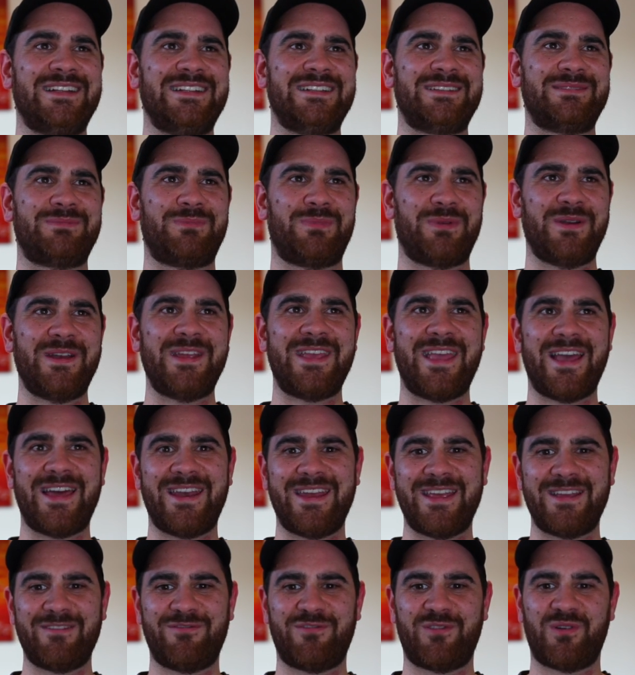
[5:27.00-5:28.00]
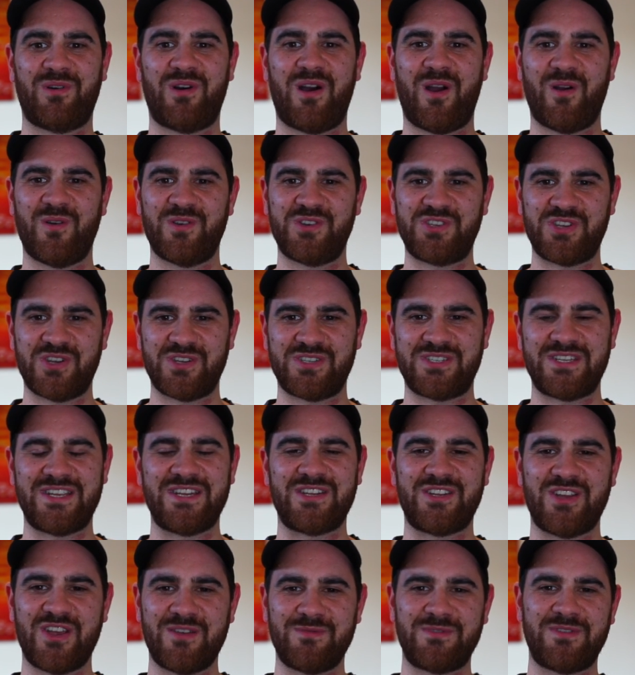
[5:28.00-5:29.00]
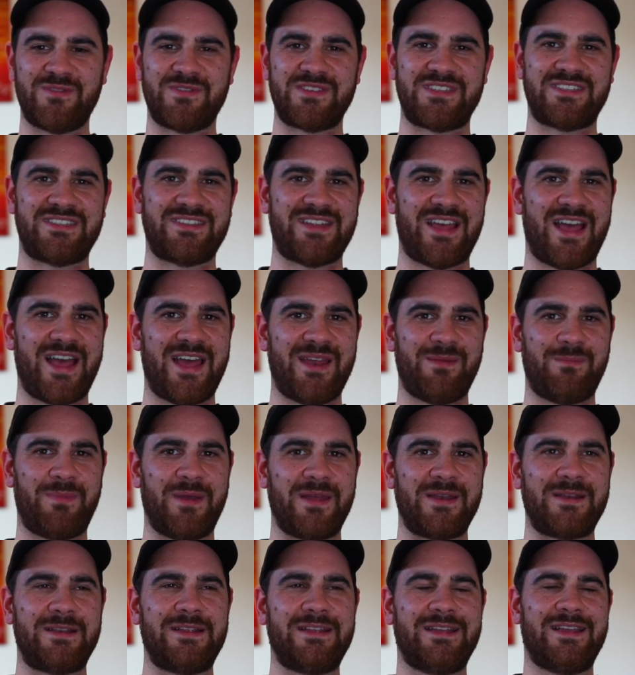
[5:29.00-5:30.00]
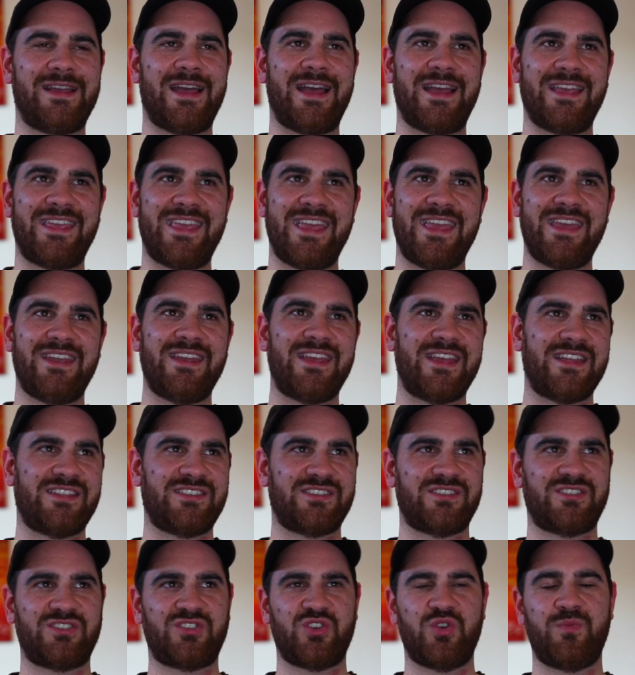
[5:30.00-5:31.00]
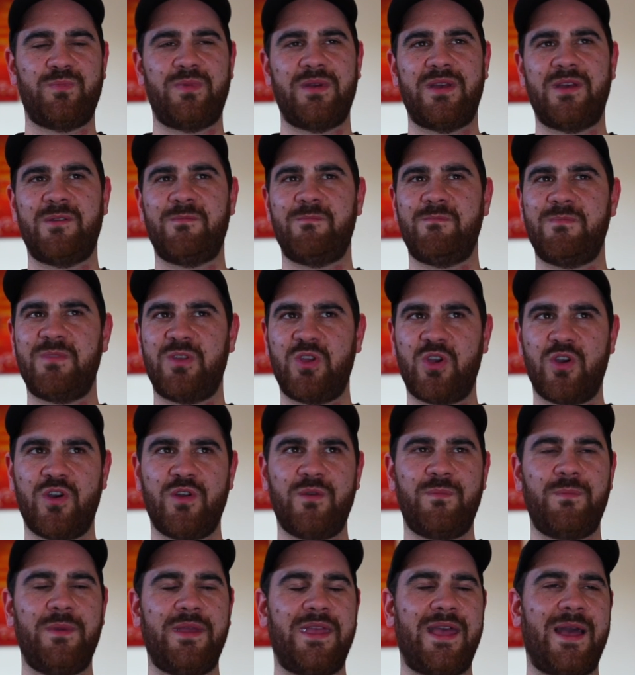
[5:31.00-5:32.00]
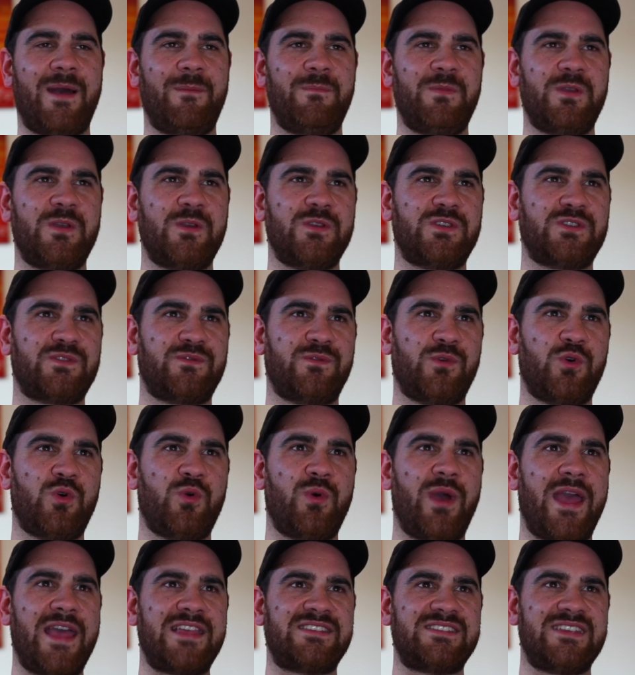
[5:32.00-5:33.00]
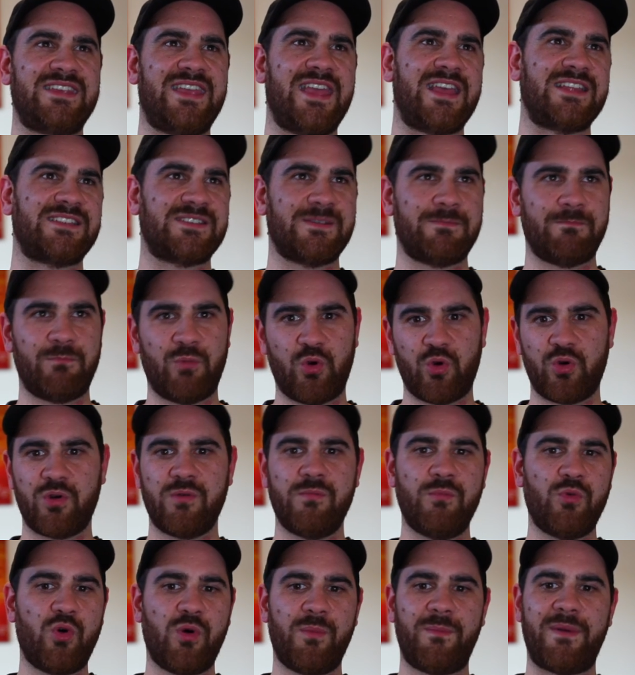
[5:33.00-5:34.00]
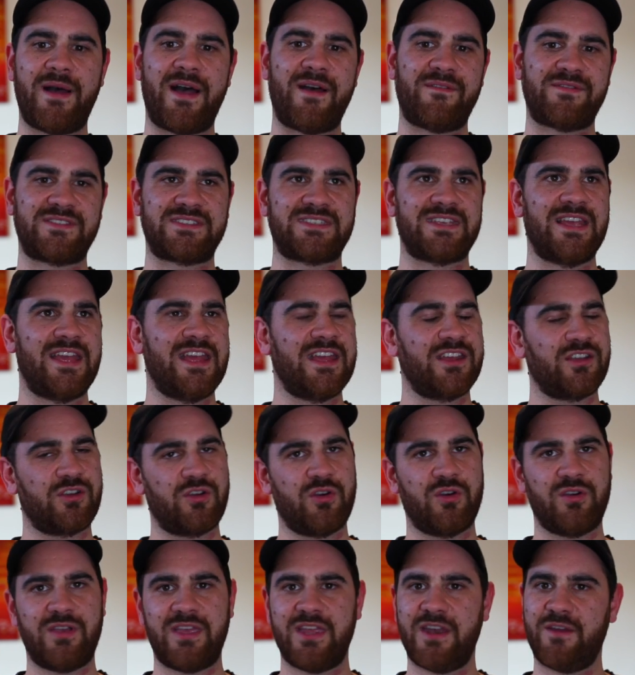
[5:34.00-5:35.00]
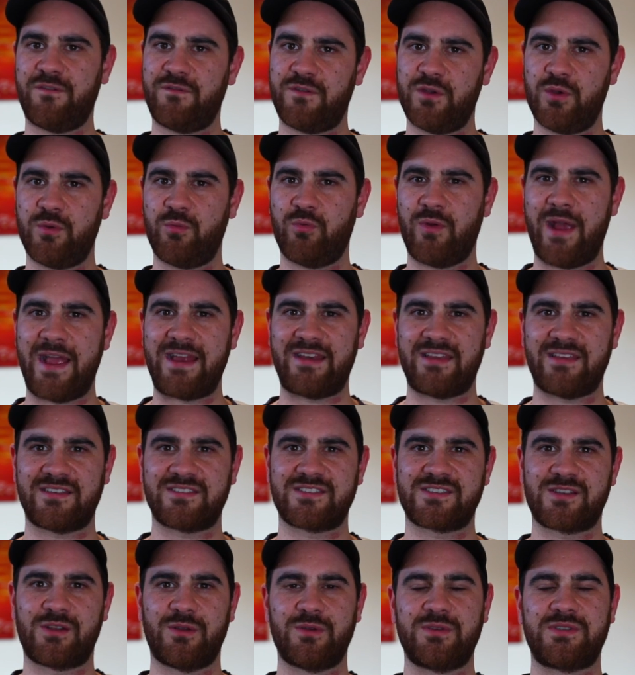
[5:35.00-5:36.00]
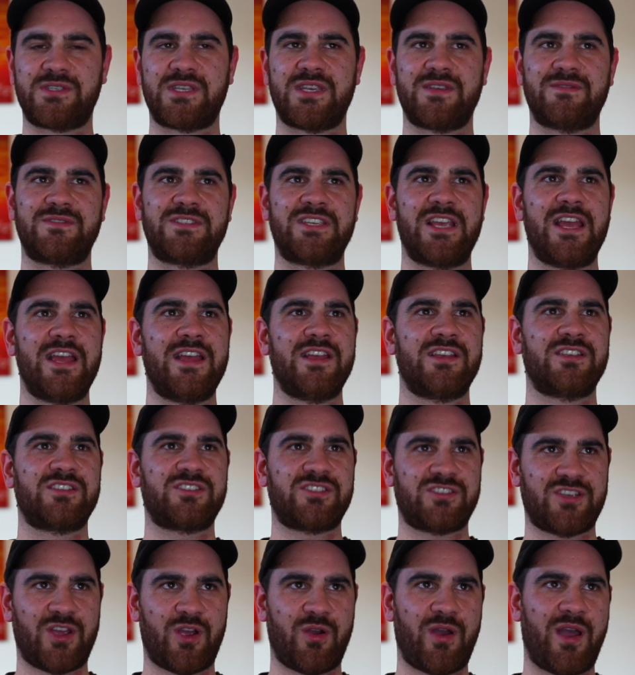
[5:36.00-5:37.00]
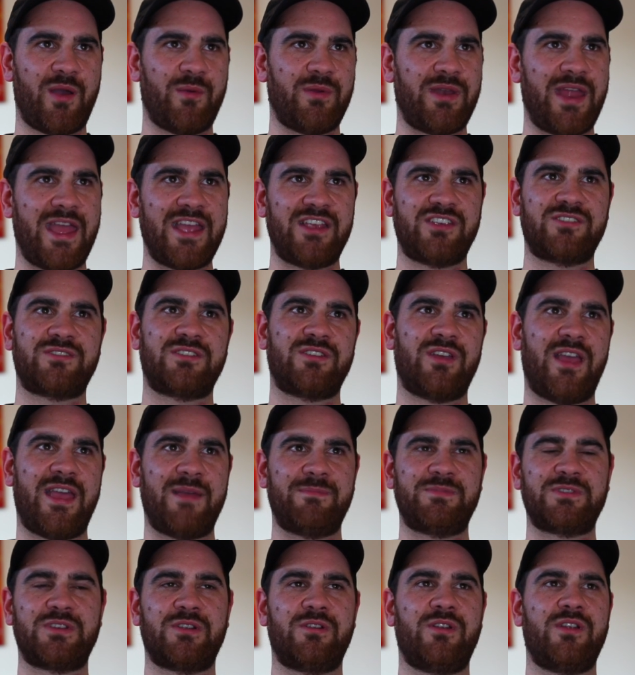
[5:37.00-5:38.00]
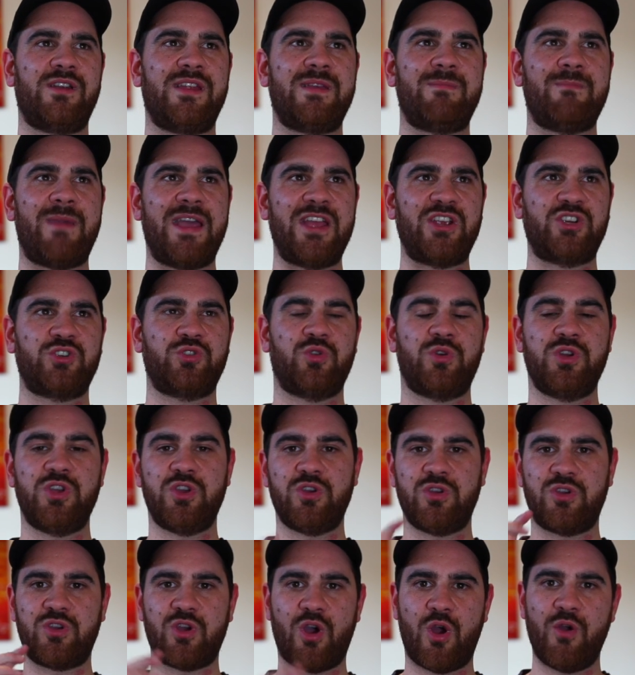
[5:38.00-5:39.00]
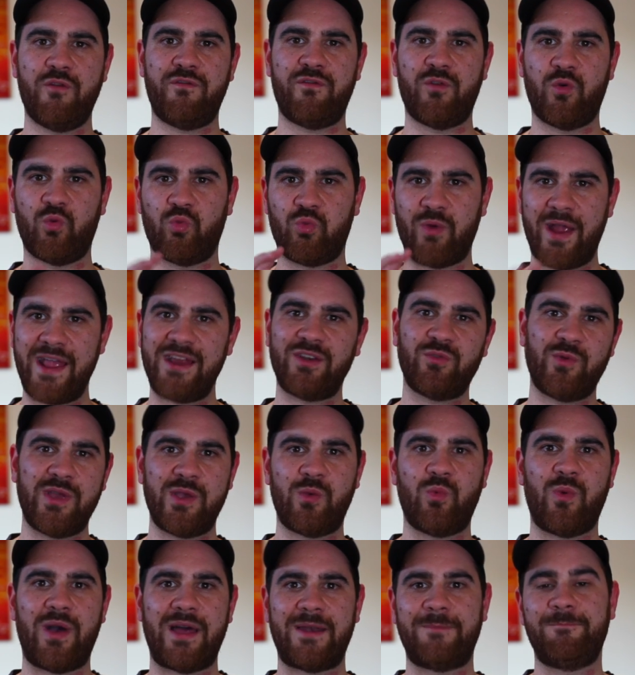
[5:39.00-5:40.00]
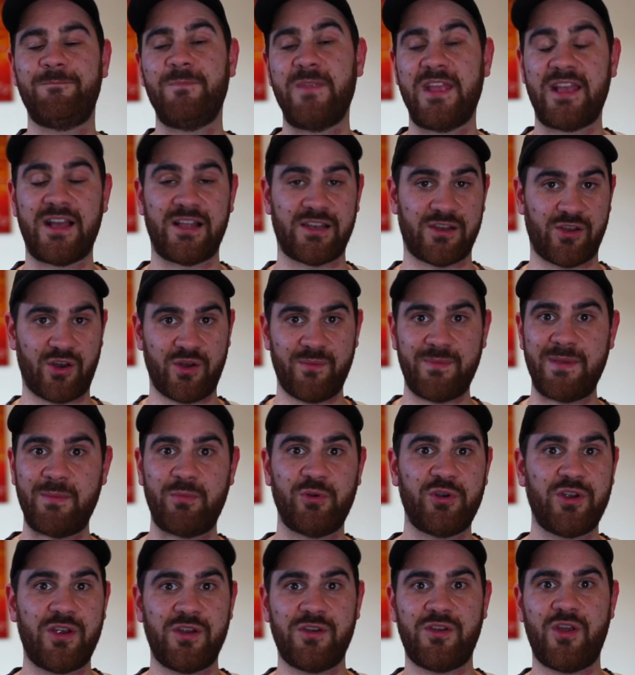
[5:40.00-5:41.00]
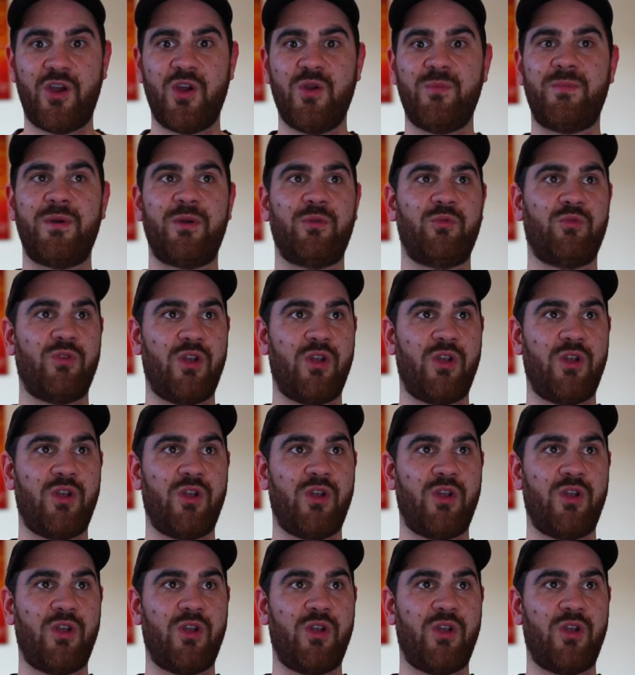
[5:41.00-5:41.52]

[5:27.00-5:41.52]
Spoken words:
pretty gutting for Orange Yoshi in terms of his start. But again, it's a super, could become useful as it gets more and more buffs, could get a few ranked exclusives. So I would absolutely make sure you go for ranked week 1. A lot of people don't know, but